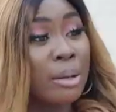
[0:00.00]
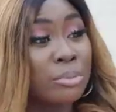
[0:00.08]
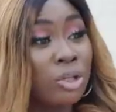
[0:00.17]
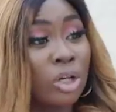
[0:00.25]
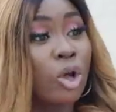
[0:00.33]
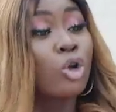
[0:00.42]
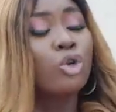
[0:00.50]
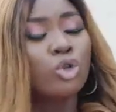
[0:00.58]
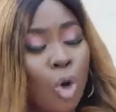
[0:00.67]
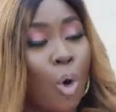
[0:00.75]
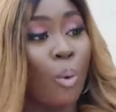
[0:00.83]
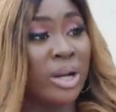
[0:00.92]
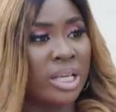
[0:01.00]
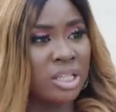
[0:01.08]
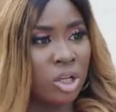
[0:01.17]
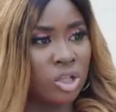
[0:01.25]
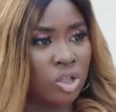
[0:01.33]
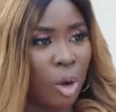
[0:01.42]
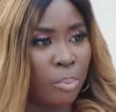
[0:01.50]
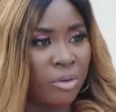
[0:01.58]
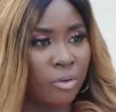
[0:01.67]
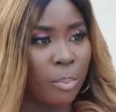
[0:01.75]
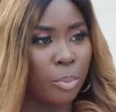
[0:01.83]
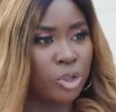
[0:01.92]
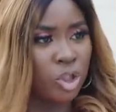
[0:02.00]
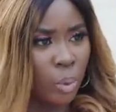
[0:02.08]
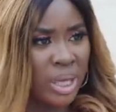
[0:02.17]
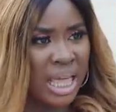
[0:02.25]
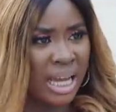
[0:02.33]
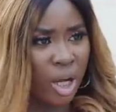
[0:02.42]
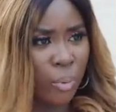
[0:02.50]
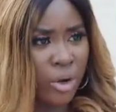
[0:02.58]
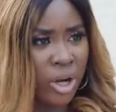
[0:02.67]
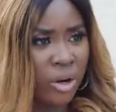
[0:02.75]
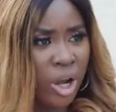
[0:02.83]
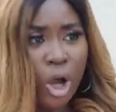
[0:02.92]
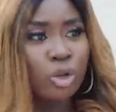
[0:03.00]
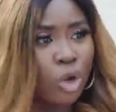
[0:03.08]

I am done. No one is going to stop me from pursuing that career.